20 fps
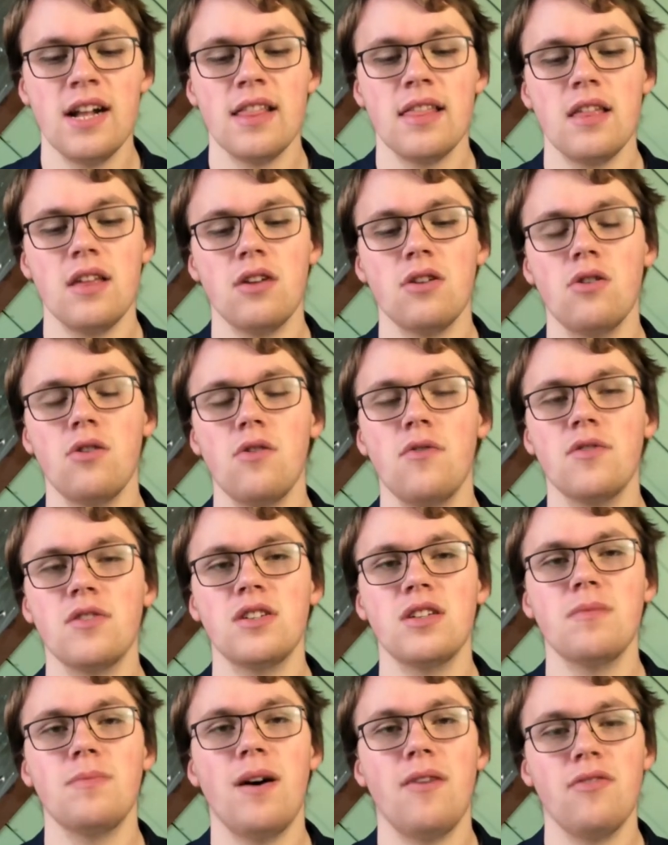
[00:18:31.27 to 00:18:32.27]
Then you go over to
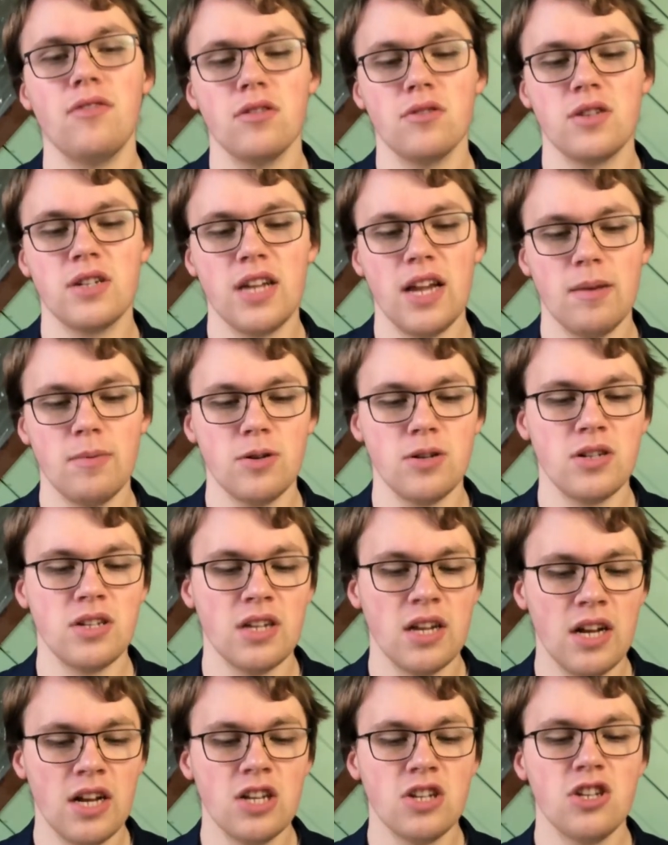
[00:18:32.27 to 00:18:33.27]
the Buffalo Sabres.
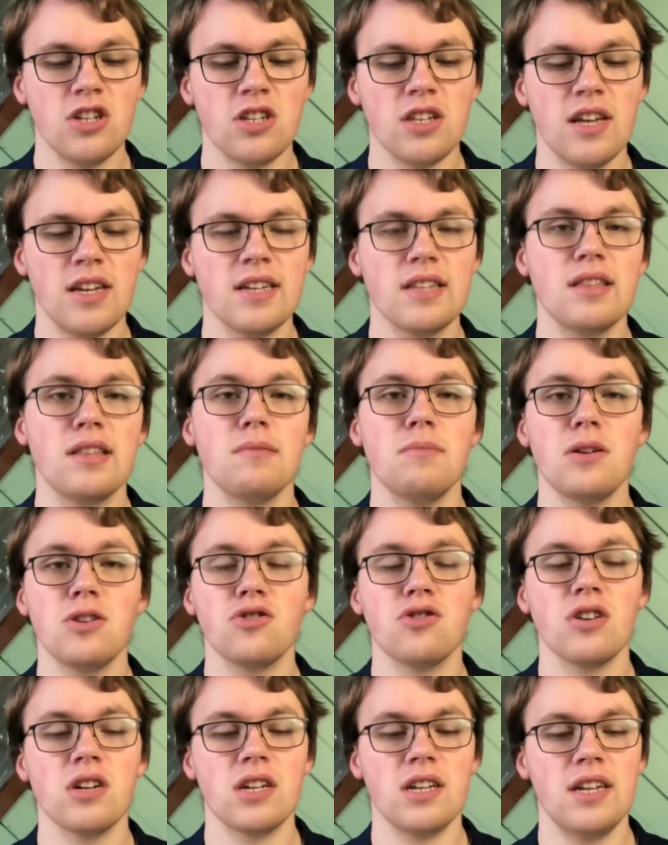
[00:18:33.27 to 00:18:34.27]
Just like the
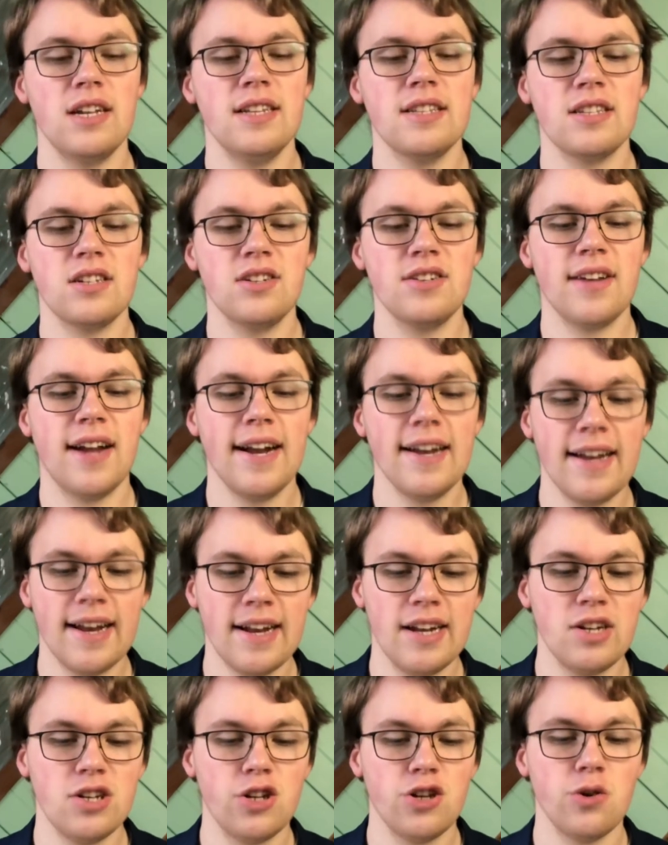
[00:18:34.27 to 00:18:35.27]
Montreal Canadiens, they're
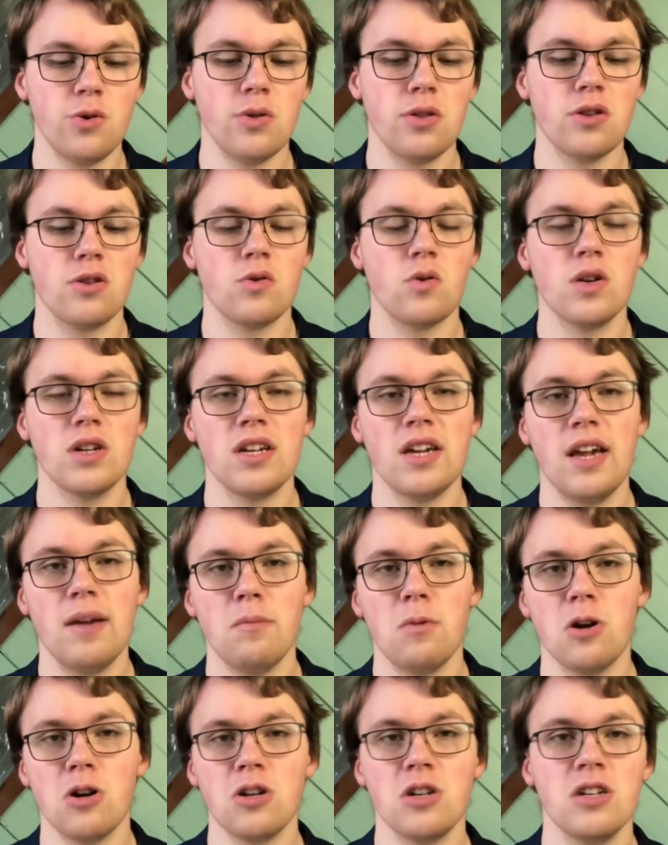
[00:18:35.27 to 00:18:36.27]
9-9-2 at the 20-game
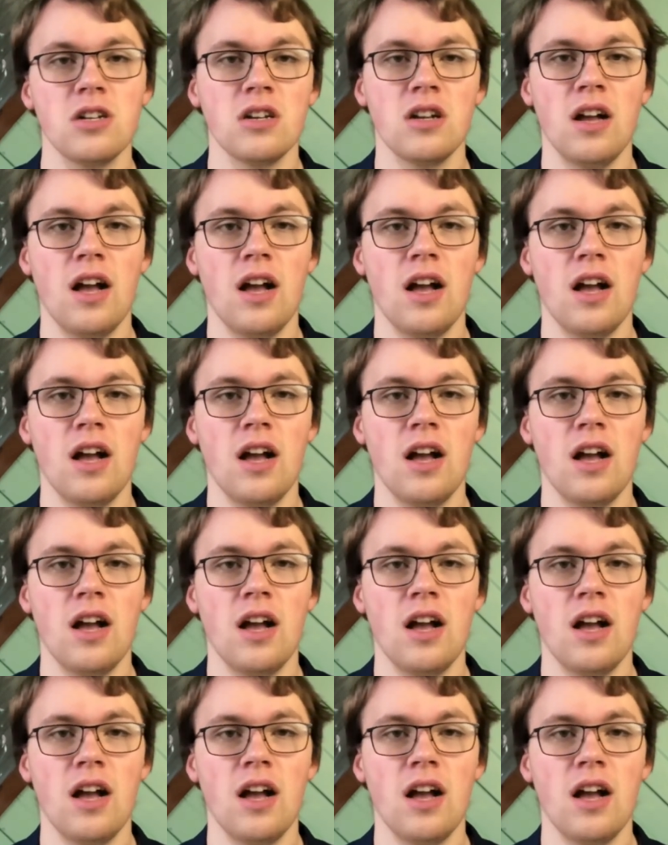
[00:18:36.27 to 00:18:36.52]
mark